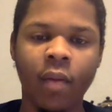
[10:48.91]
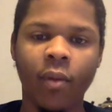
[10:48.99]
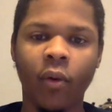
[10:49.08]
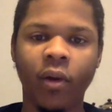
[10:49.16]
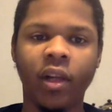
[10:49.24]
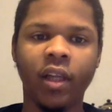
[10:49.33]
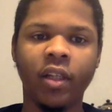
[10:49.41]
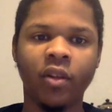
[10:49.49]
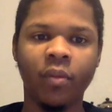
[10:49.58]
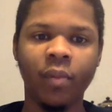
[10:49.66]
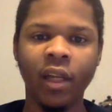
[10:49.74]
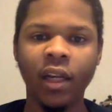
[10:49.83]
But with his
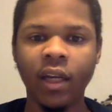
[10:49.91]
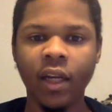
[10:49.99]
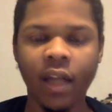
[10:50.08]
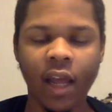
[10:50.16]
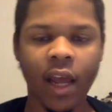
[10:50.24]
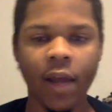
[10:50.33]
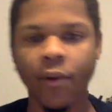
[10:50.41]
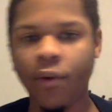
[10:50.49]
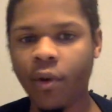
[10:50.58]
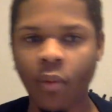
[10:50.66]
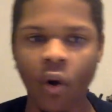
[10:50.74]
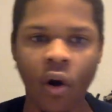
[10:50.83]
ability to handle
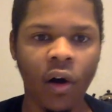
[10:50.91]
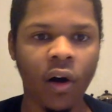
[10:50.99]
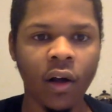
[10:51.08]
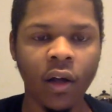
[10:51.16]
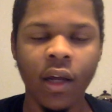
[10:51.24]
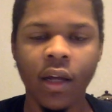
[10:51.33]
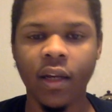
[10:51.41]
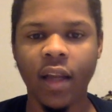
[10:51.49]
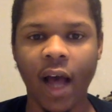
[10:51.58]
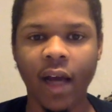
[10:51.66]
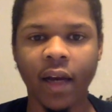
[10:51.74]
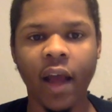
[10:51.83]
the ball,
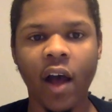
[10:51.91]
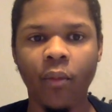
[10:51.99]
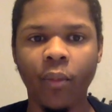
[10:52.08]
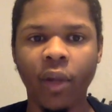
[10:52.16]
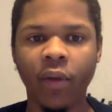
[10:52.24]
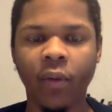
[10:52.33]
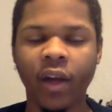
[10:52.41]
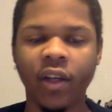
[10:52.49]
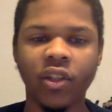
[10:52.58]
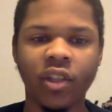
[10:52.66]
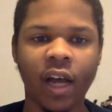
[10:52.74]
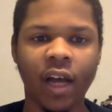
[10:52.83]
knock down
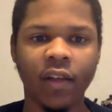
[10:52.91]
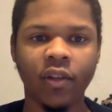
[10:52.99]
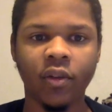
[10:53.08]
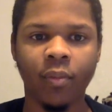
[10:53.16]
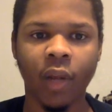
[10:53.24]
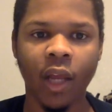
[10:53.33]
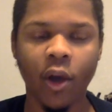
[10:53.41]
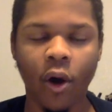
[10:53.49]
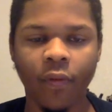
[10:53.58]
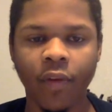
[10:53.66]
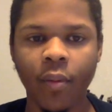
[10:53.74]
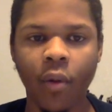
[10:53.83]
mid-range shots, play
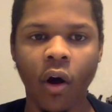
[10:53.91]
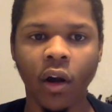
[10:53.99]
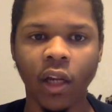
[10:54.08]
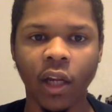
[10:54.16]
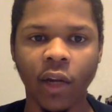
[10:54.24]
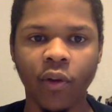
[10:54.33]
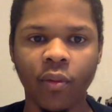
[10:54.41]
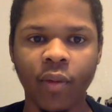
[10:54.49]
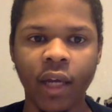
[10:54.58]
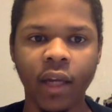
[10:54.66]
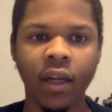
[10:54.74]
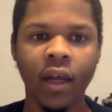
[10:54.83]
off the ball a little
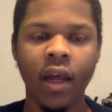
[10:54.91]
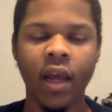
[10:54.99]
bit,